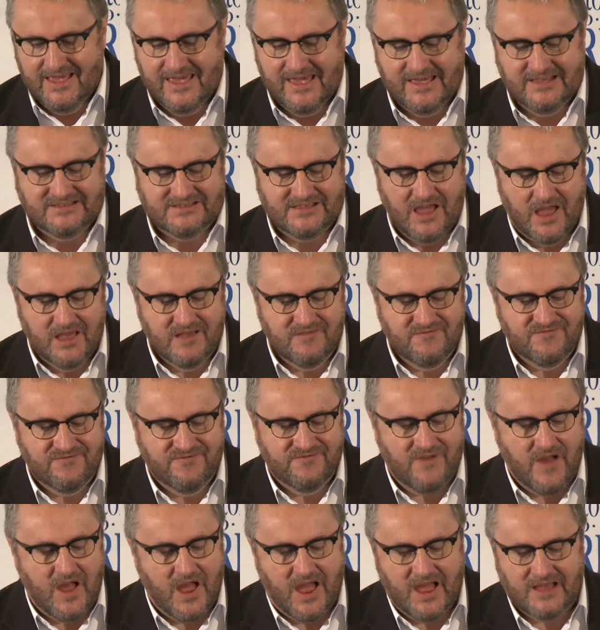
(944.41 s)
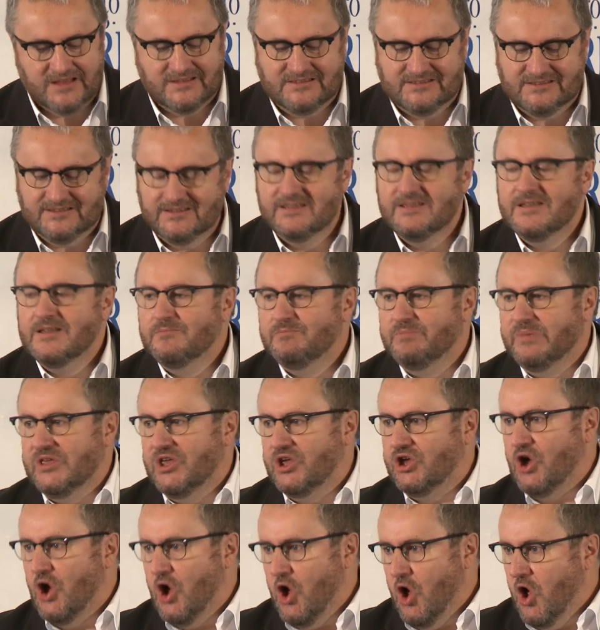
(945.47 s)
is that, in fact,
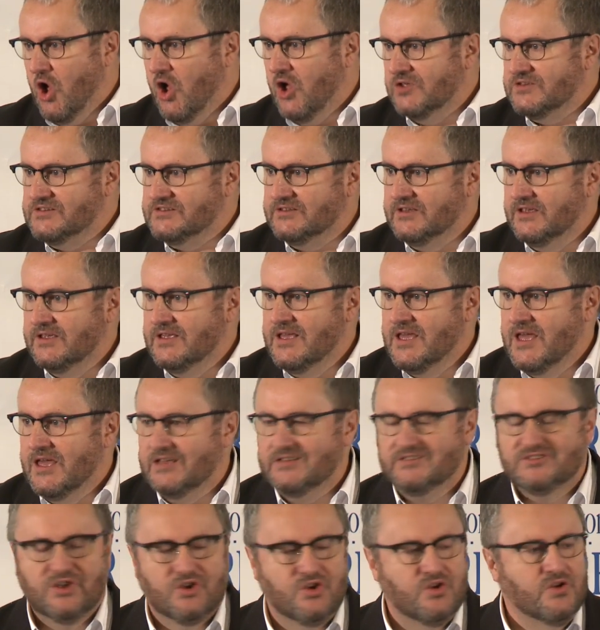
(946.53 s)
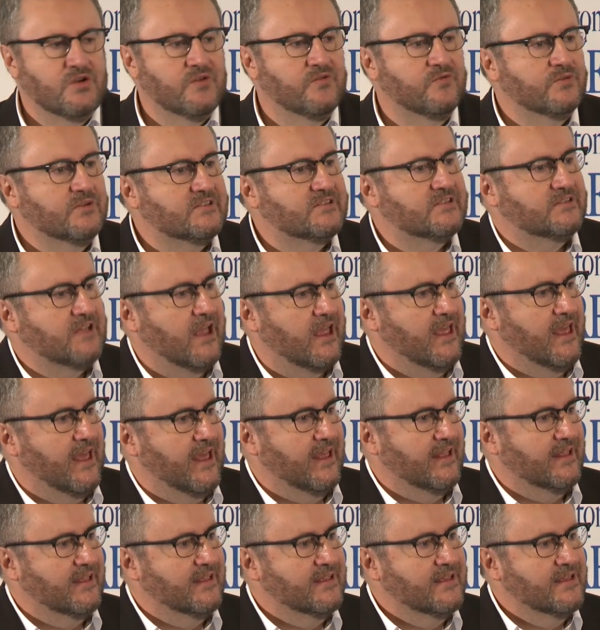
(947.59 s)
because, as Irv was
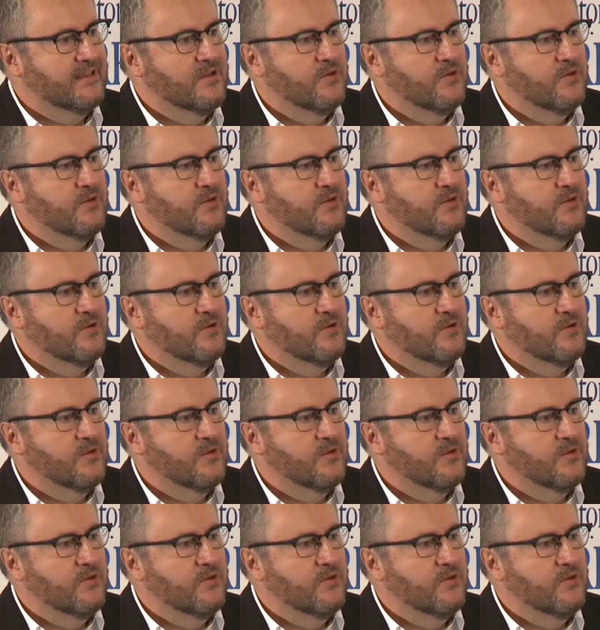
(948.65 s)
saying,